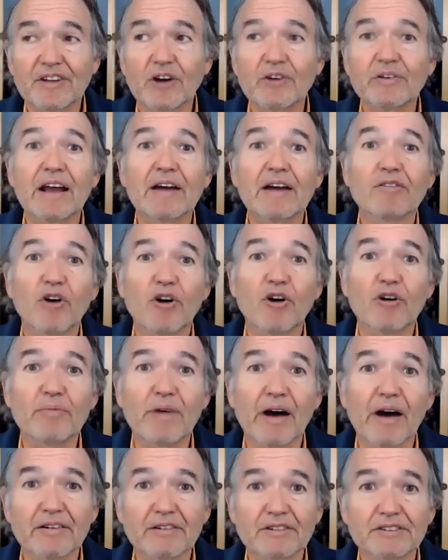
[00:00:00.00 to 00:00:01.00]
have role
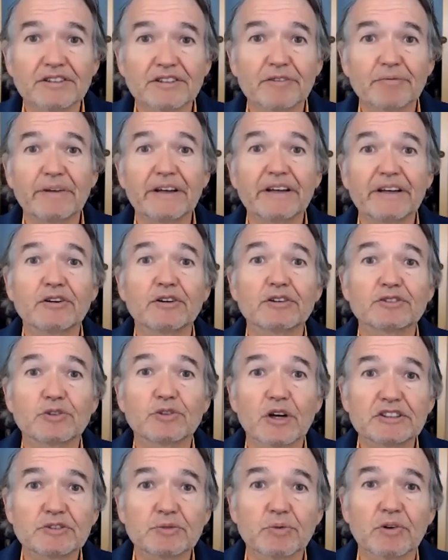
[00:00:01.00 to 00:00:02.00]
models of men who are
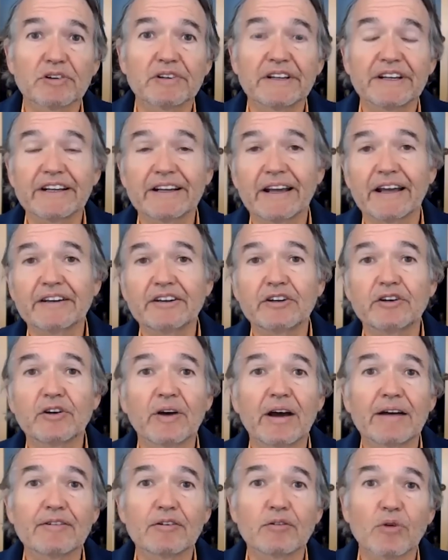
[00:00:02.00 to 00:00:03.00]
trustworthy and you don't
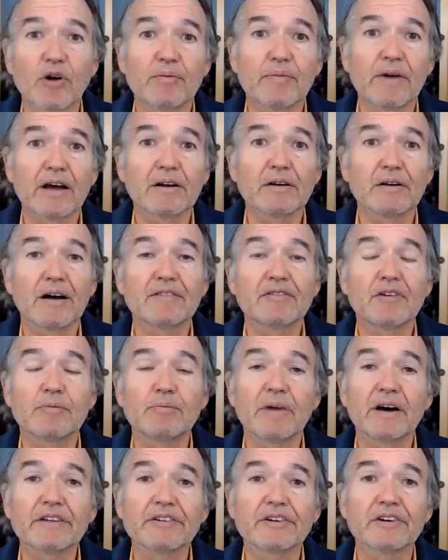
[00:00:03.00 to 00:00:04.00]
have a role model of a
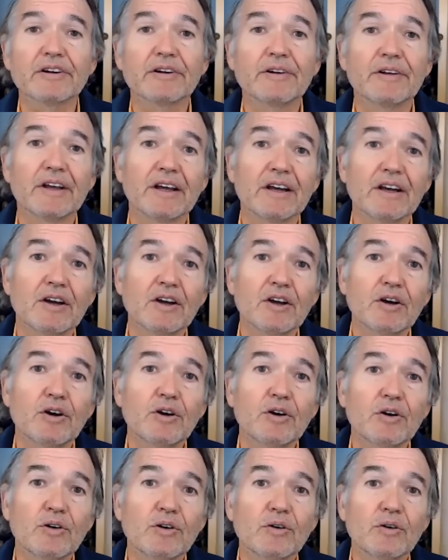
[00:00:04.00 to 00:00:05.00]
mother
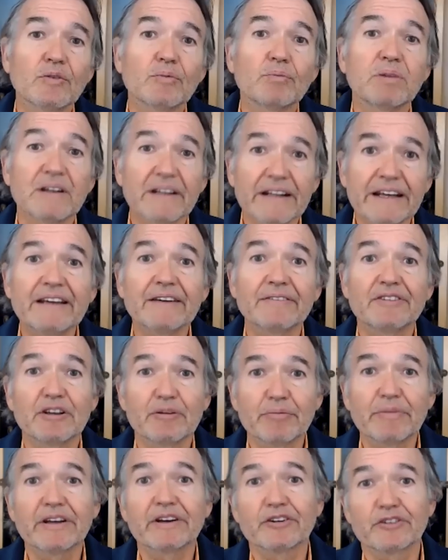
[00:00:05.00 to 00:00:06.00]
who believed that
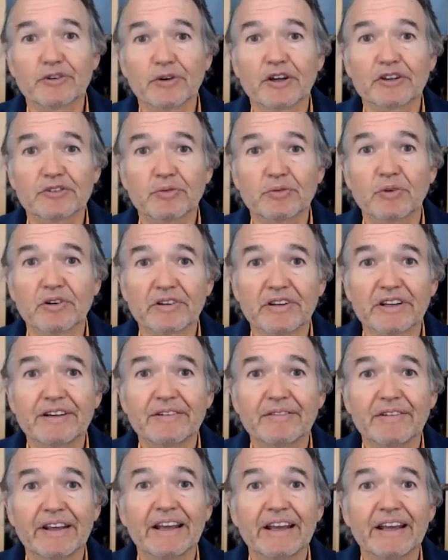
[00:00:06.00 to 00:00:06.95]
men are trustworthy,